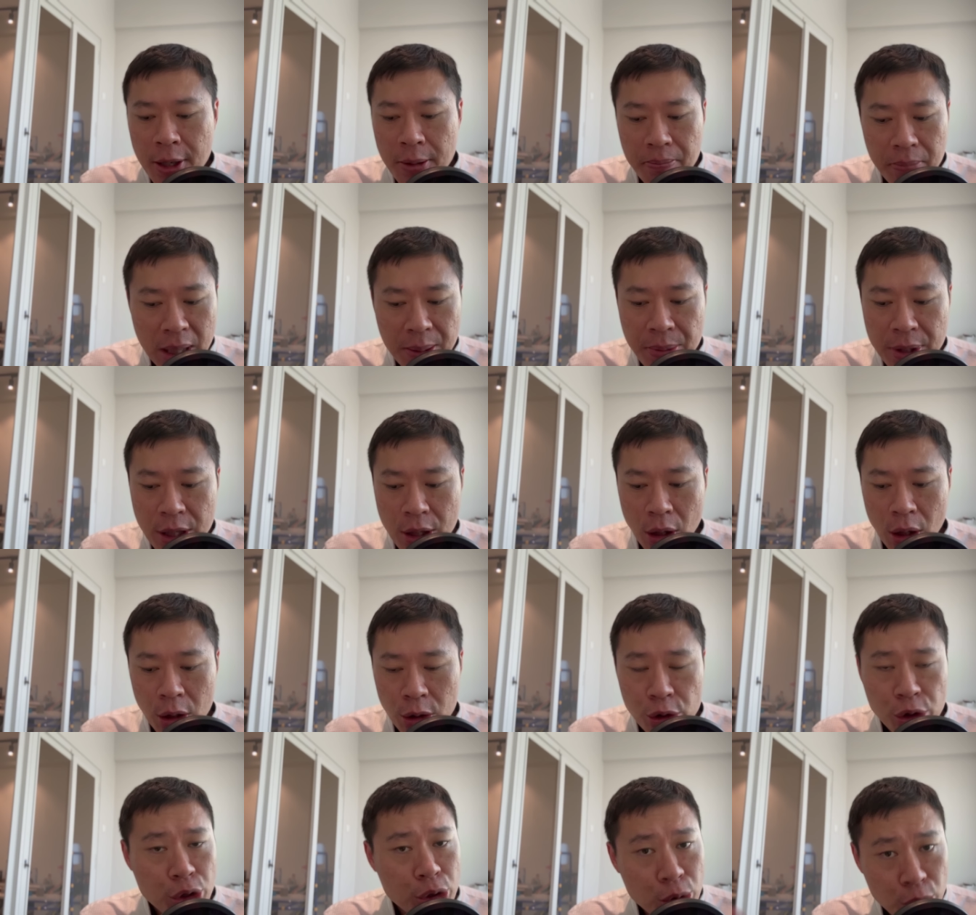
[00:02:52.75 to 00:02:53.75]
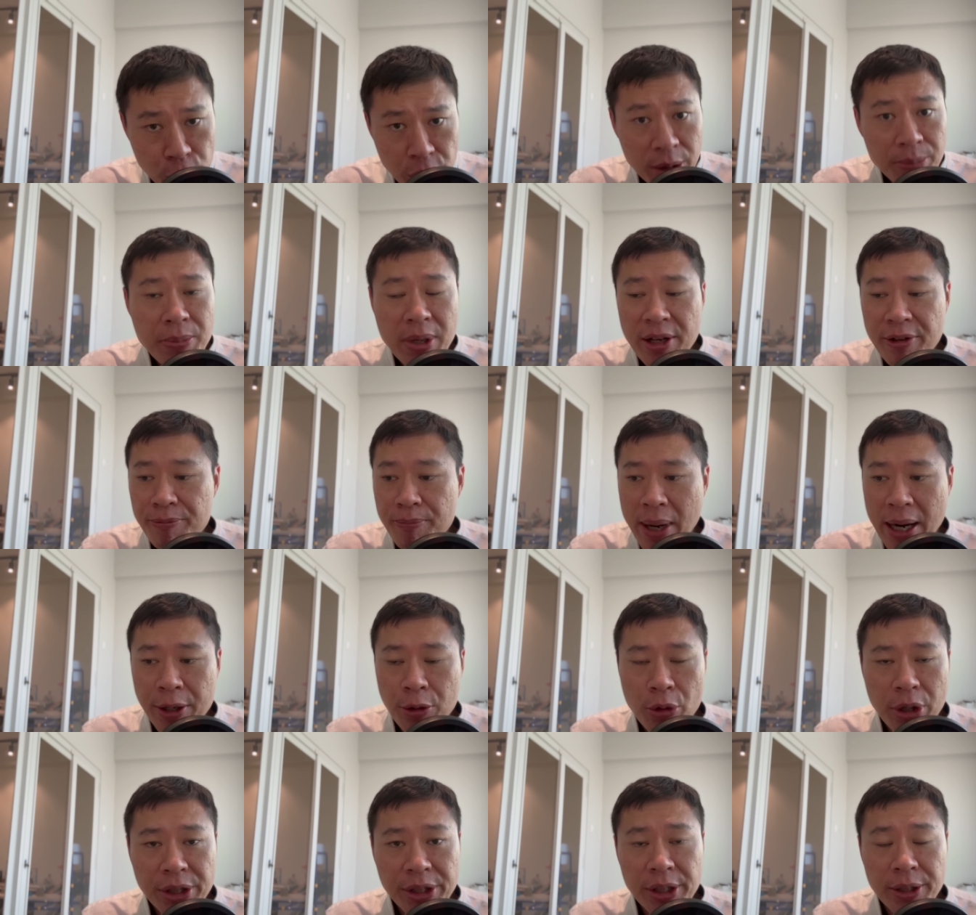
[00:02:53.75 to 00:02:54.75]
maybe your children may have
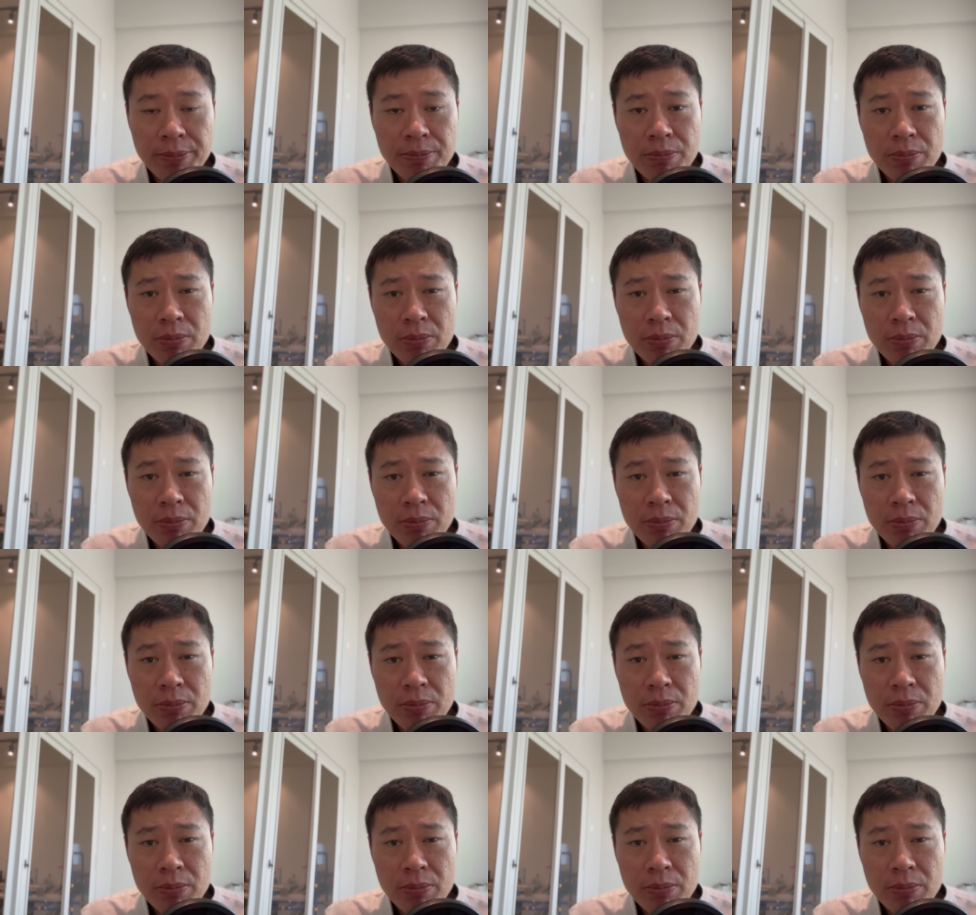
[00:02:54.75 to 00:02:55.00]
migrated.